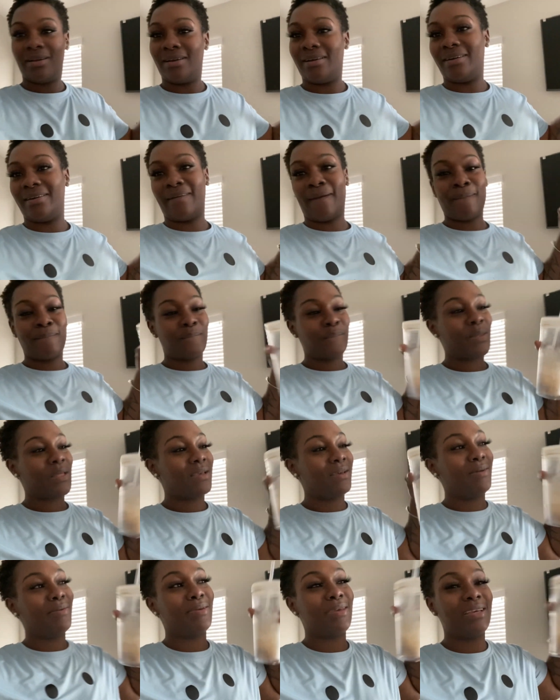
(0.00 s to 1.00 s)
her.
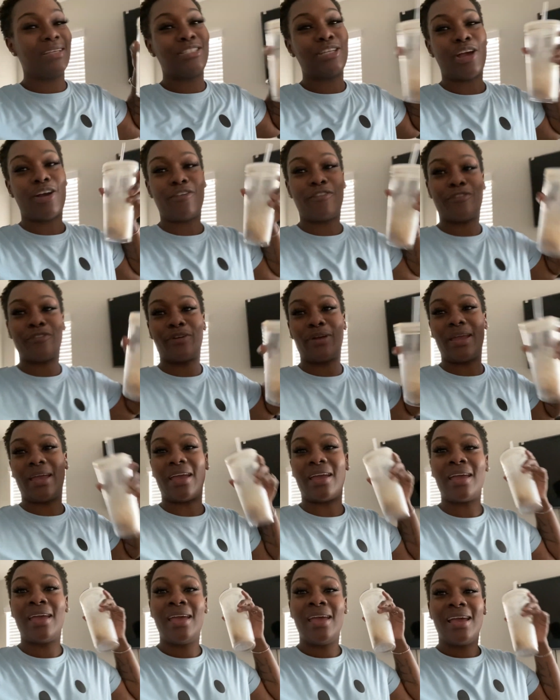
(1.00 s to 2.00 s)
Come get your
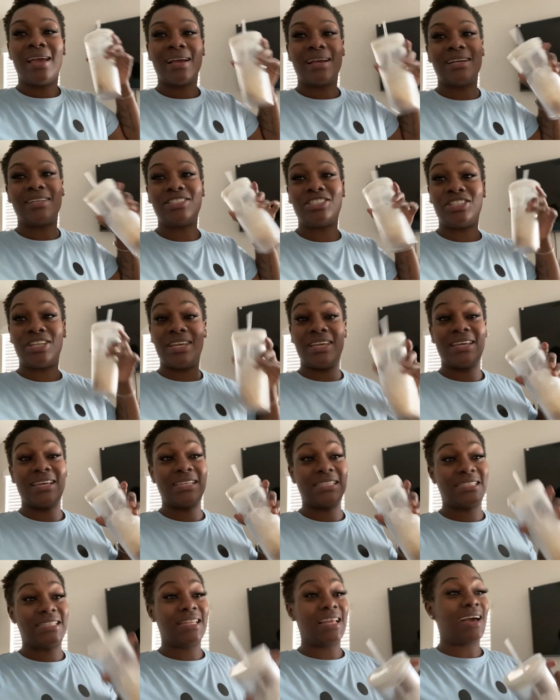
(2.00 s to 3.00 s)
friend. Because she
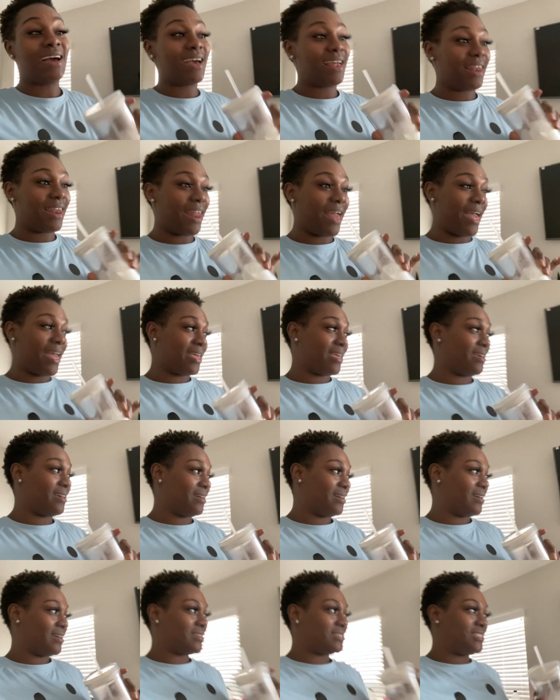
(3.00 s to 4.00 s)
is a
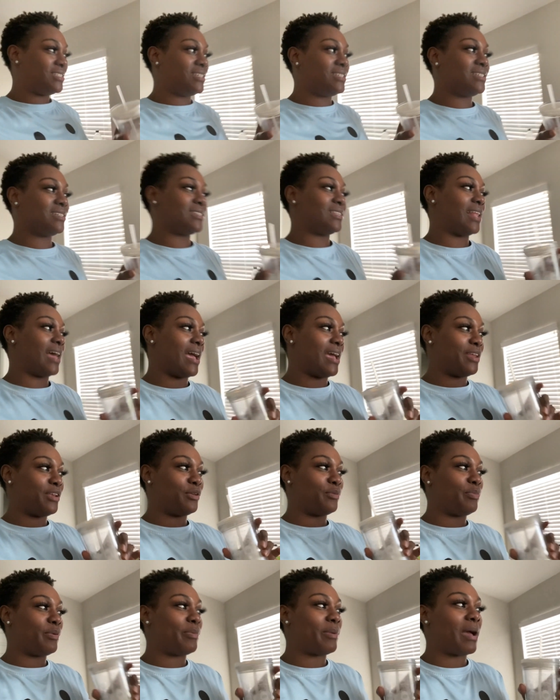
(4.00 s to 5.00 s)
liar. She just lied
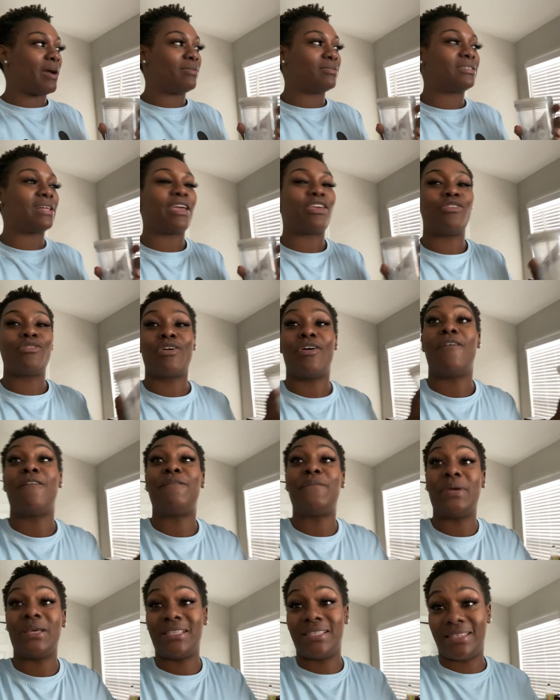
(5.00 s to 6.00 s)
to the people. I was like, you going to
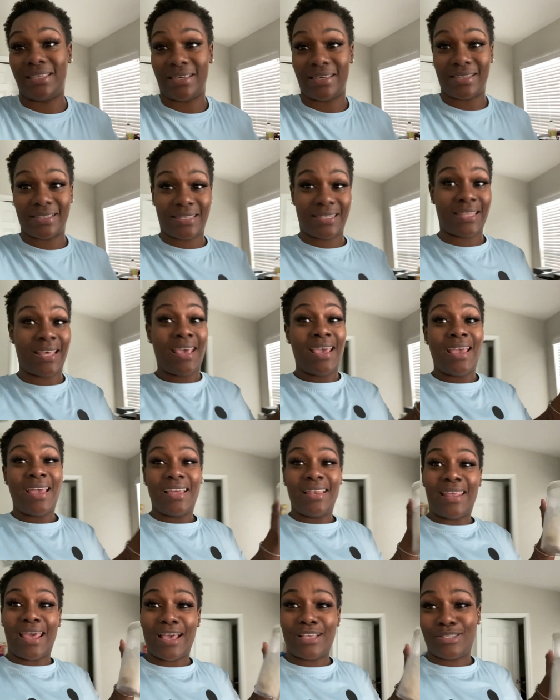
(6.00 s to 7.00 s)
fix this.
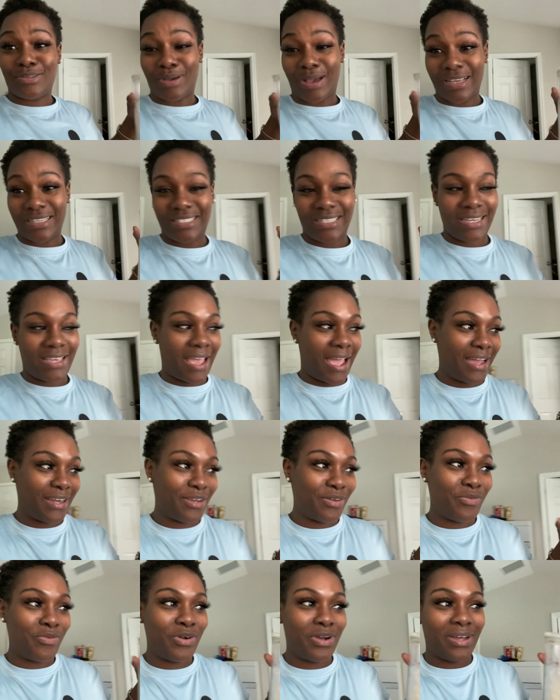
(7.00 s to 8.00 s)
That's why she got
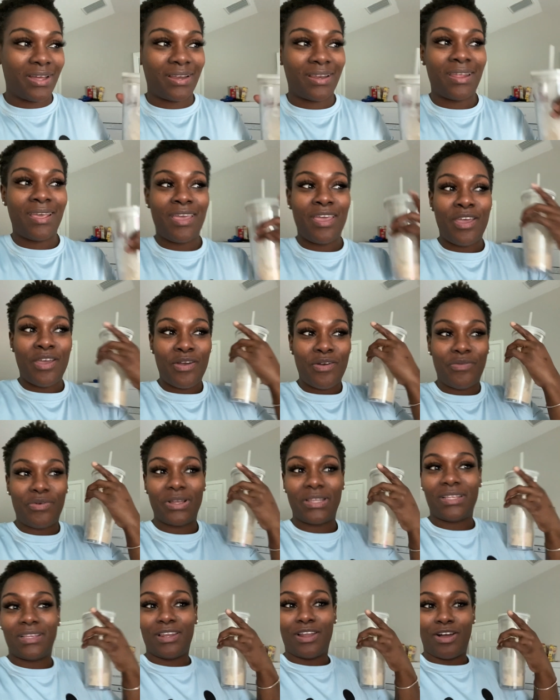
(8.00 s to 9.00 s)
the one
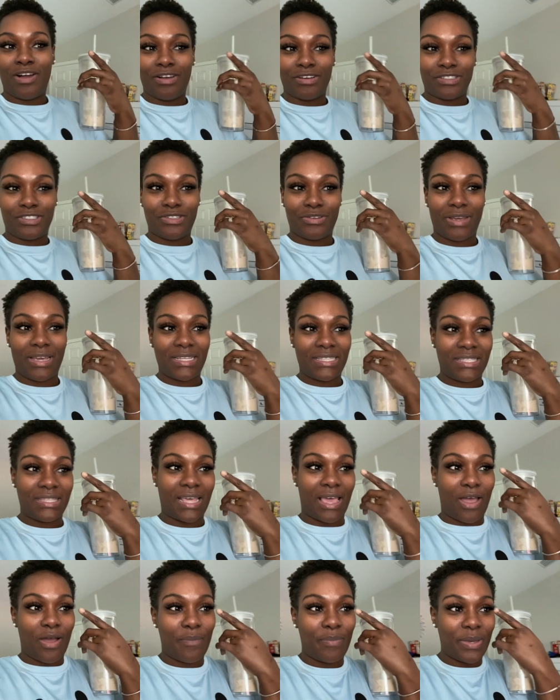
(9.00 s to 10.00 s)
with the long dreads
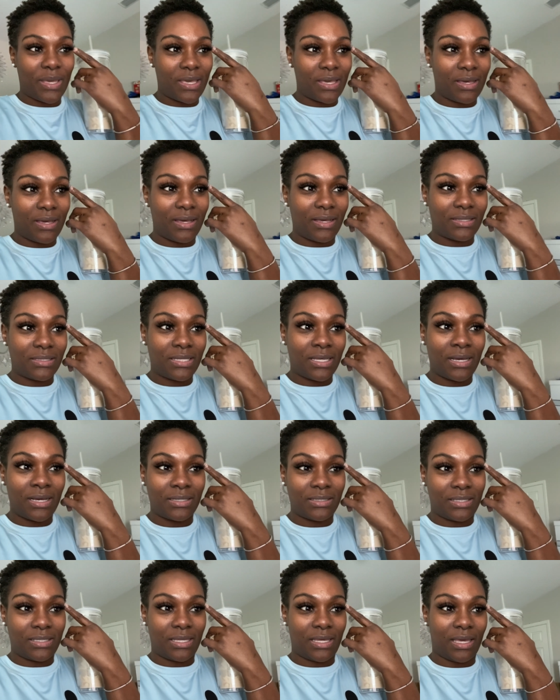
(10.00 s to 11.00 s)
now. Because,
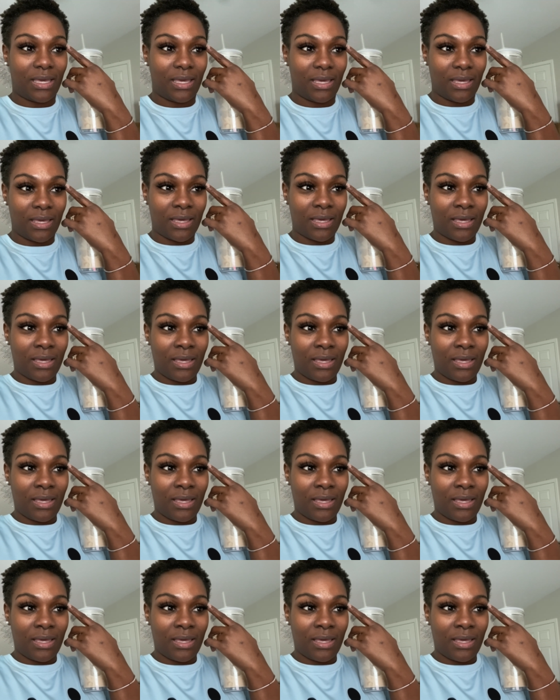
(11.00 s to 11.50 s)
hunty,